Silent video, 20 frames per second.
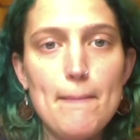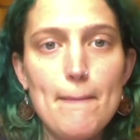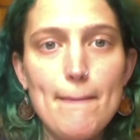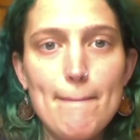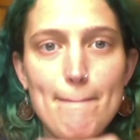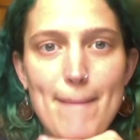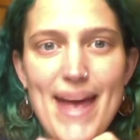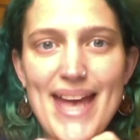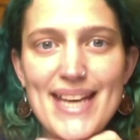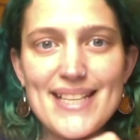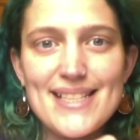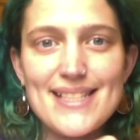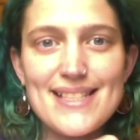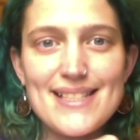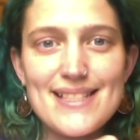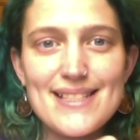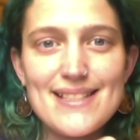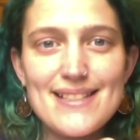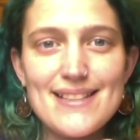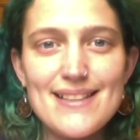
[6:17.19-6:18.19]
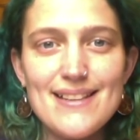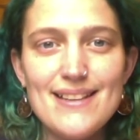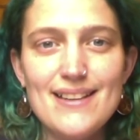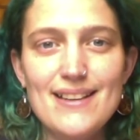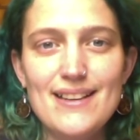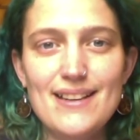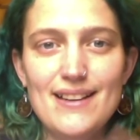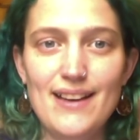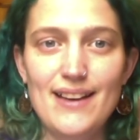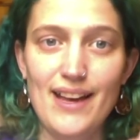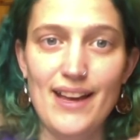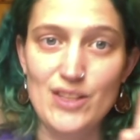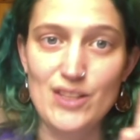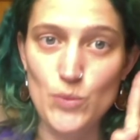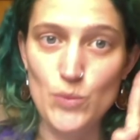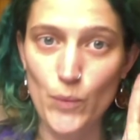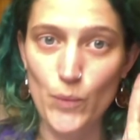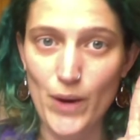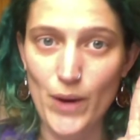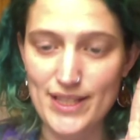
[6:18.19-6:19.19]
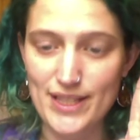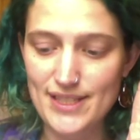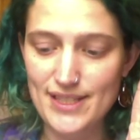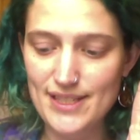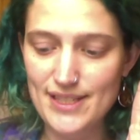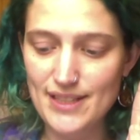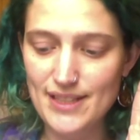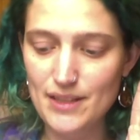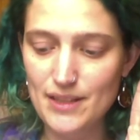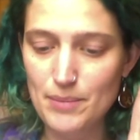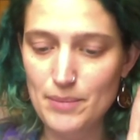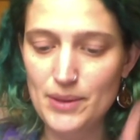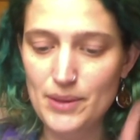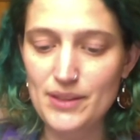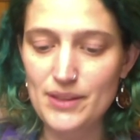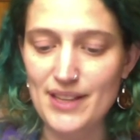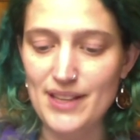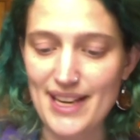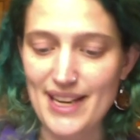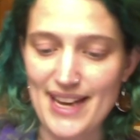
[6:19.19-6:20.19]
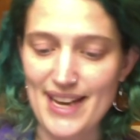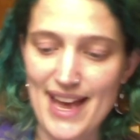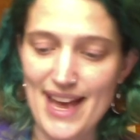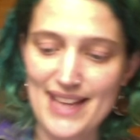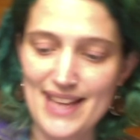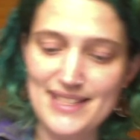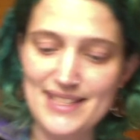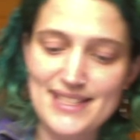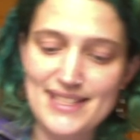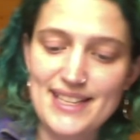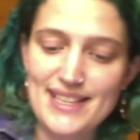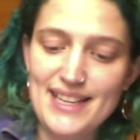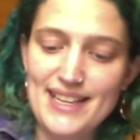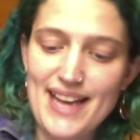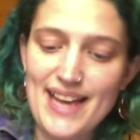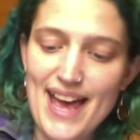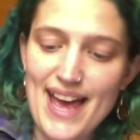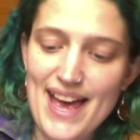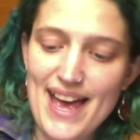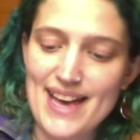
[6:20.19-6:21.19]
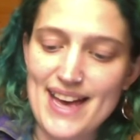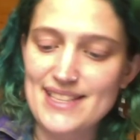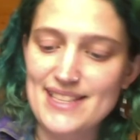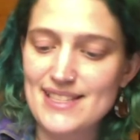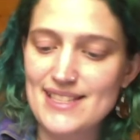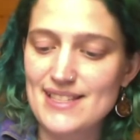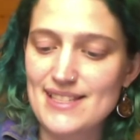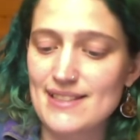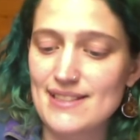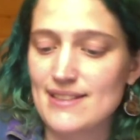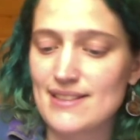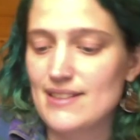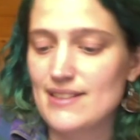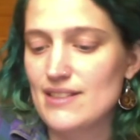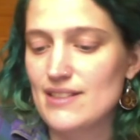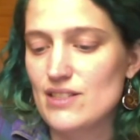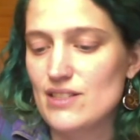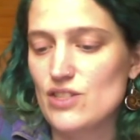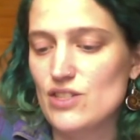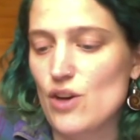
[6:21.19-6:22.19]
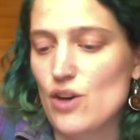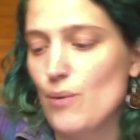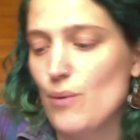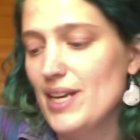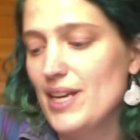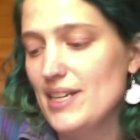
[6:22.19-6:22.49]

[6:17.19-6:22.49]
Miss. It's one syllable, it ends in an S, so it